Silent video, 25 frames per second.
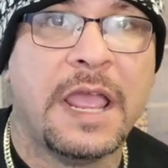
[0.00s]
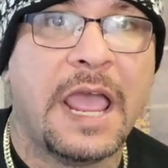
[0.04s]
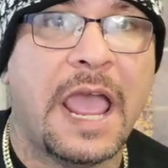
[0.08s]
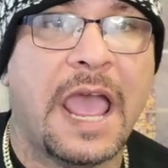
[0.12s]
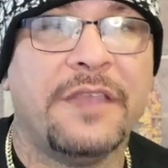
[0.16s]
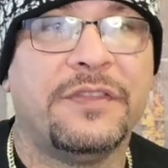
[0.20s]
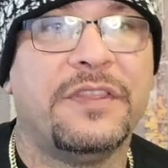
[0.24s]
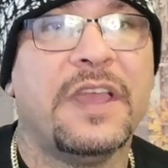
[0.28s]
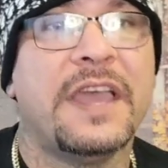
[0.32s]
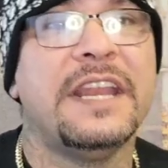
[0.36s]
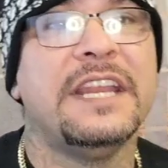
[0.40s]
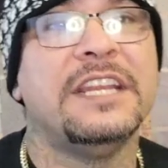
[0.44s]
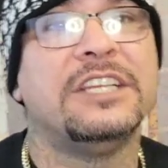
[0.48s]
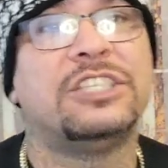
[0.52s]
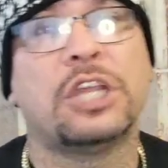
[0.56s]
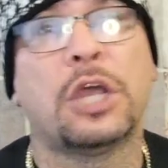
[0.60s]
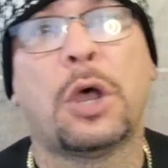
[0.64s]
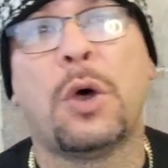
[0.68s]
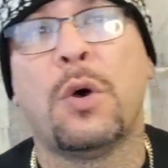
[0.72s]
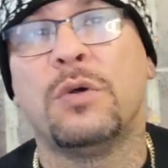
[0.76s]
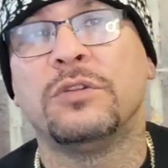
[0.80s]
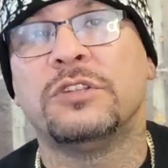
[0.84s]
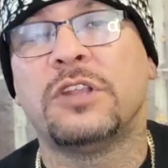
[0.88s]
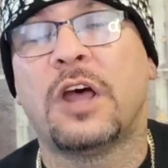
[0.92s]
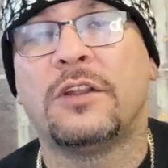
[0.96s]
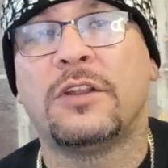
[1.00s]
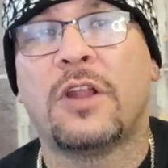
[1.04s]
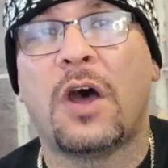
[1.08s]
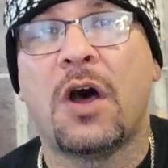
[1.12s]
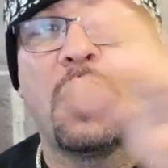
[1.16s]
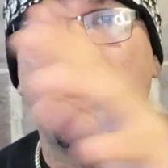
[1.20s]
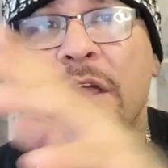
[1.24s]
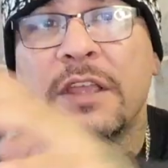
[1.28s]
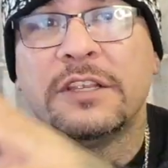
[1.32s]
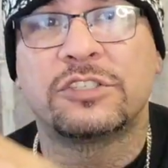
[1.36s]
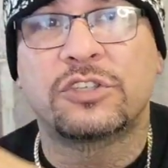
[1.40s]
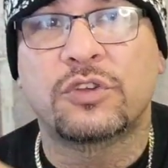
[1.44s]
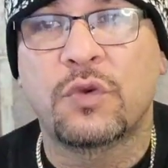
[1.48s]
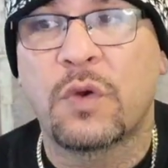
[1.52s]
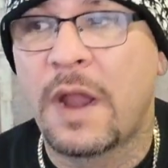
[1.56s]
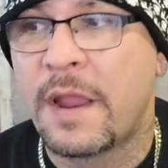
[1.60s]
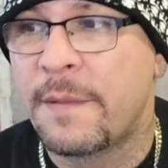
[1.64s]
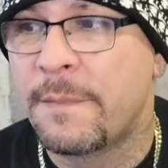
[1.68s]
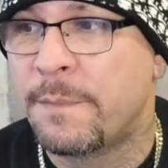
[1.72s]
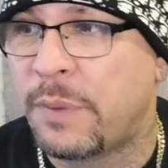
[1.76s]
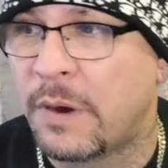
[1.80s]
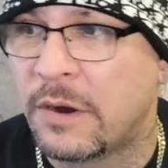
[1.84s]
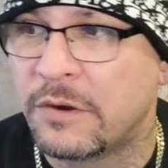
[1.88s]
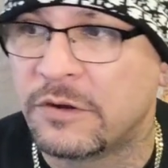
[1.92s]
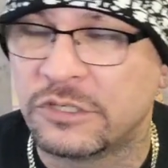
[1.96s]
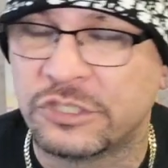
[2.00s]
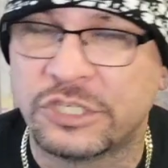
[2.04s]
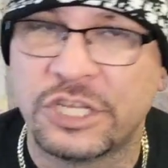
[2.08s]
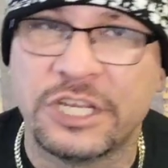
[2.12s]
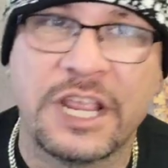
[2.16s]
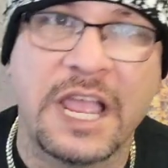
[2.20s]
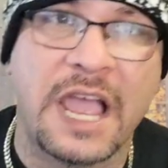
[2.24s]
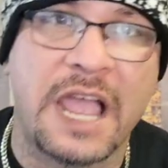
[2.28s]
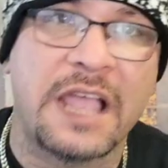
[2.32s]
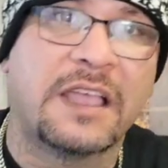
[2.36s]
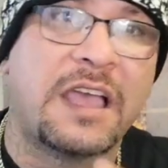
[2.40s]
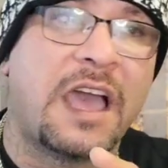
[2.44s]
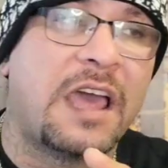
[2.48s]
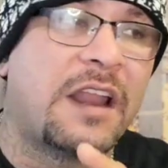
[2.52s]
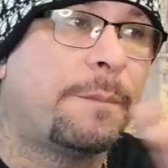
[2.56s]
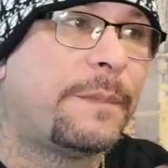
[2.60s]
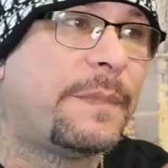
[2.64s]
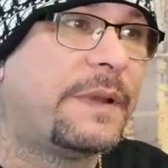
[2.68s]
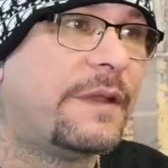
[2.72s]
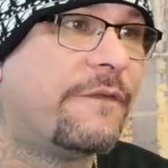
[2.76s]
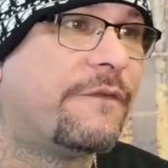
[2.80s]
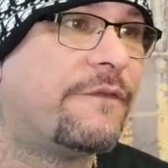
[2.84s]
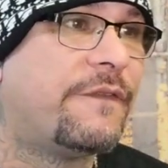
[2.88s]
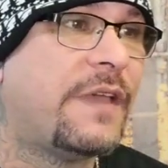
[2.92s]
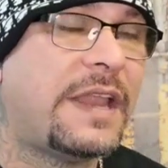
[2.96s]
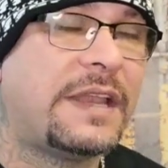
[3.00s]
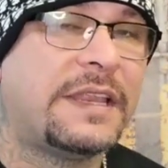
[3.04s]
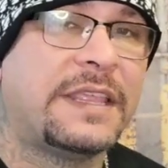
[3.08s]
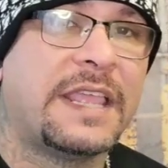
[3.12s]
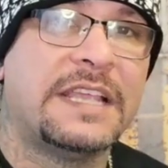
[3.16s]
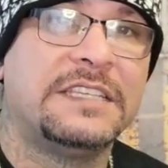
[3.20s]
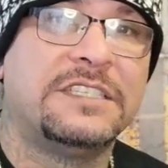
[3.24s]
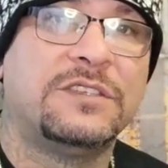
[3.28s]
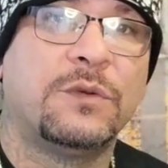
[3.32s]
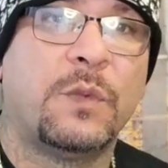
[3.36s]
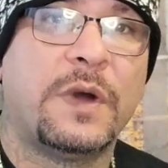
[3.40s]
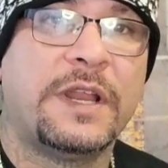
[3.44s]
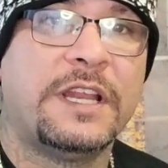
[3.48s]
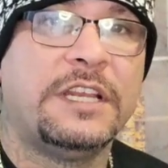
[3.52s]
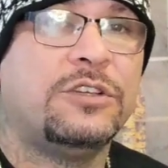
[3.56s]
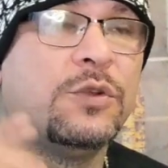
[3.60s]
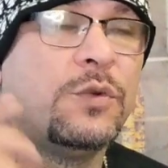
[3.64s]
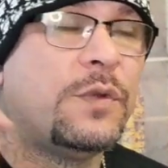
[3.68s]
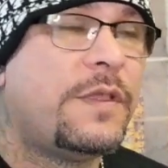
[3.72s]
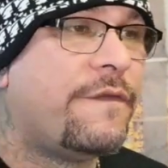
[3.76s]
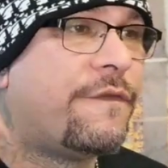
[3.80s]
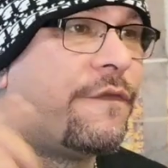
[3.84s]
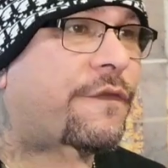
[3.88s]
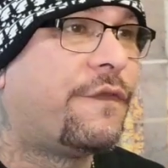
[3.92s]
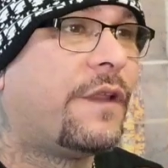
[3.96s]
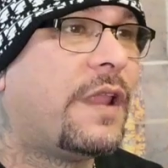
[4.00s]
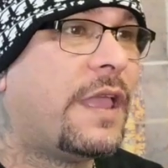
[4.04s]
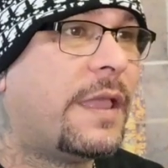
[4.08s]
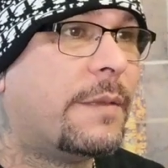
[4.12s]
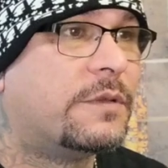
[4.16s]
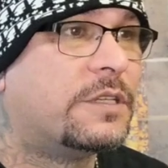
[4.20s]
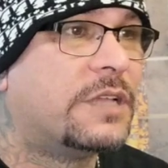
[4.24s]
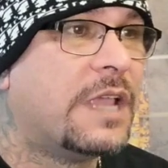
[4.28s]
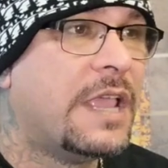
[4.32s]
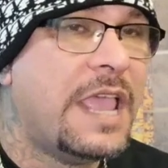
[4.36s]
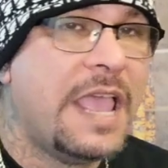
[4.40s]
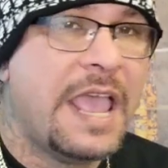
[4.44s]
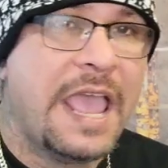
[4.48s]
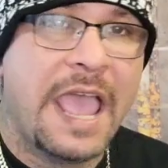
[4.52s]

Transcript: And then he told on all his crime partners. He got caught up in a Fed case, and what did he do? He flipped.